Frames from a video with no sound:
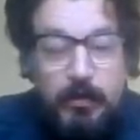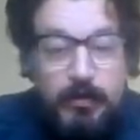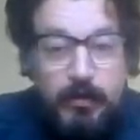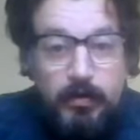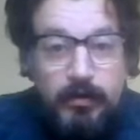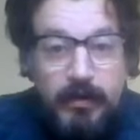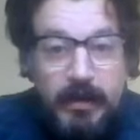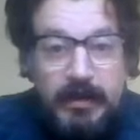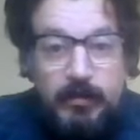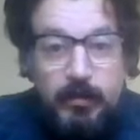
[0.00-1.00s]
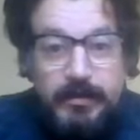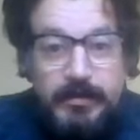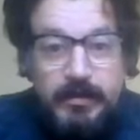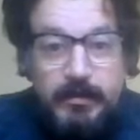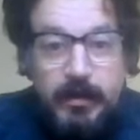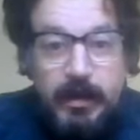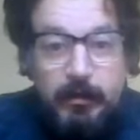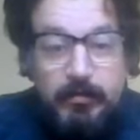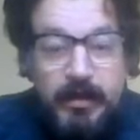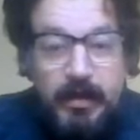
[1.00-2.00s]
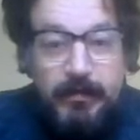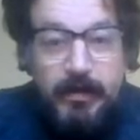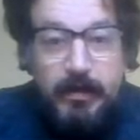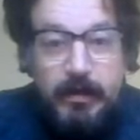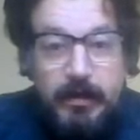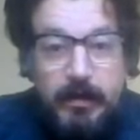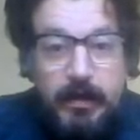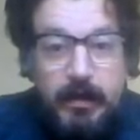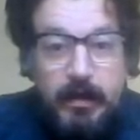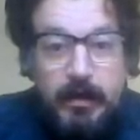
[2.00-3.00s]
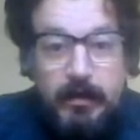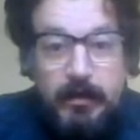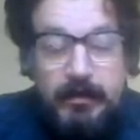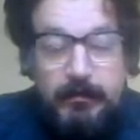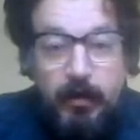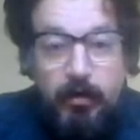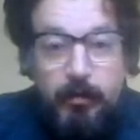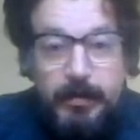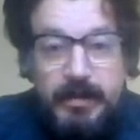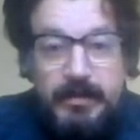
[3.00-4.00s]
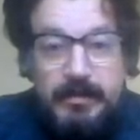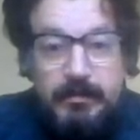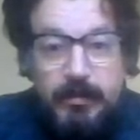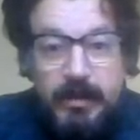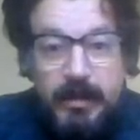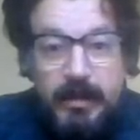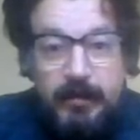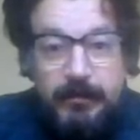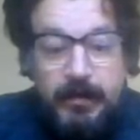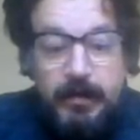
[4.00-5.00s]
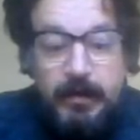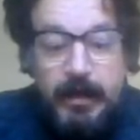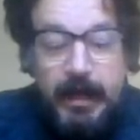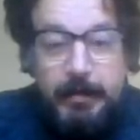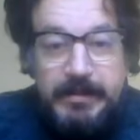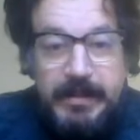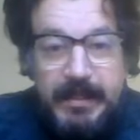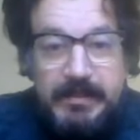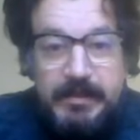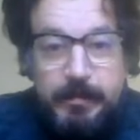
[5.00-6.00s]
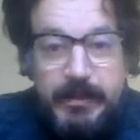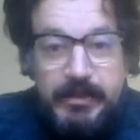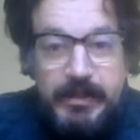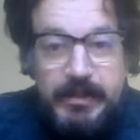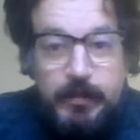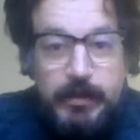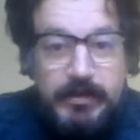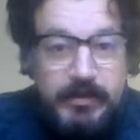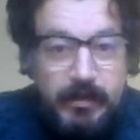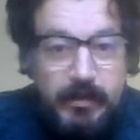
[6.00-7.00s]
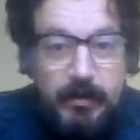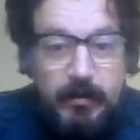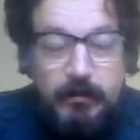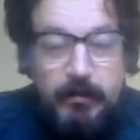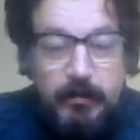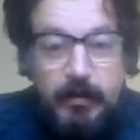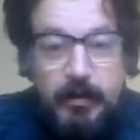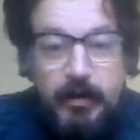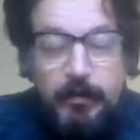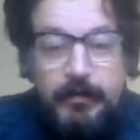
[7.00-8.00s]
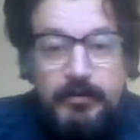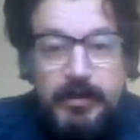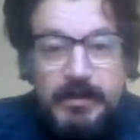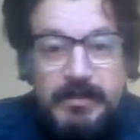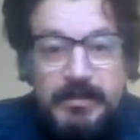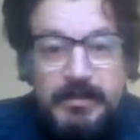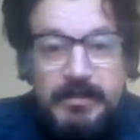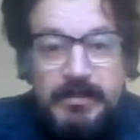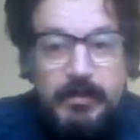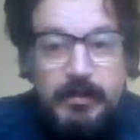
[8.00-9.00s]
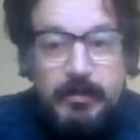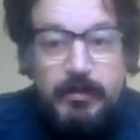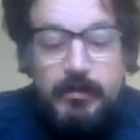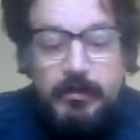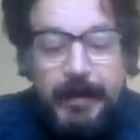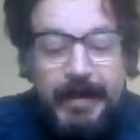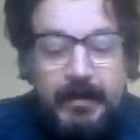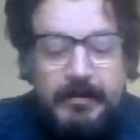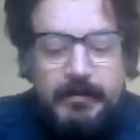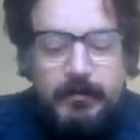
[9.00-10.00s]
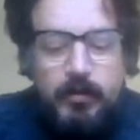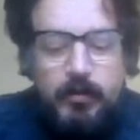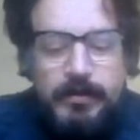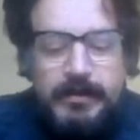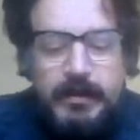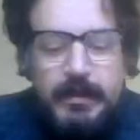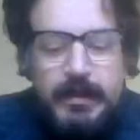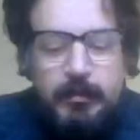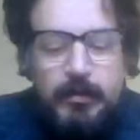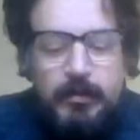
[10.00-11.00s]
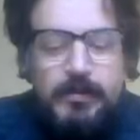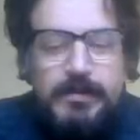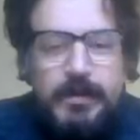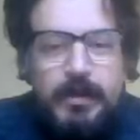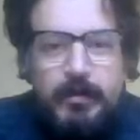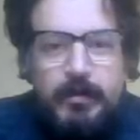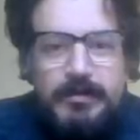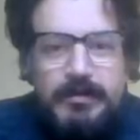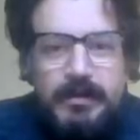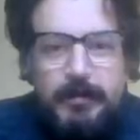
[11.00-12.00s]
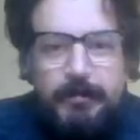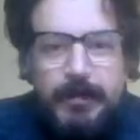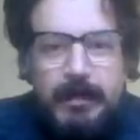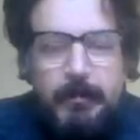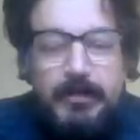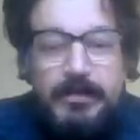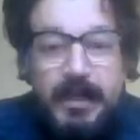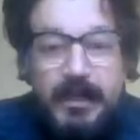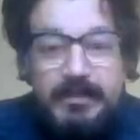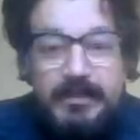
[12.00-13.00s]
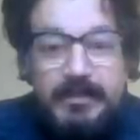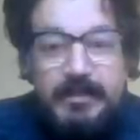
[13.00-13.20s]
a good thing in order to help recover the environment and to recover habitats and species which are, of interest to anglers, of course, but also that in most cases